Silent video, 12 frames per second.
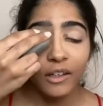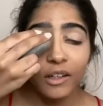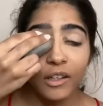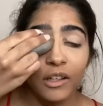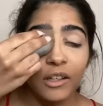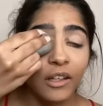
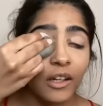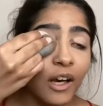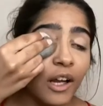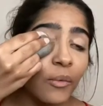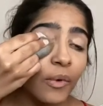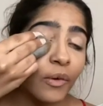geez, I
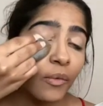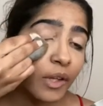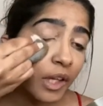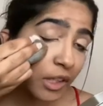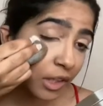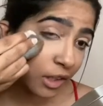kind of want a
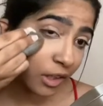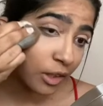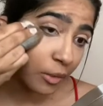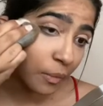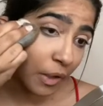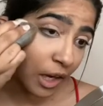relationship.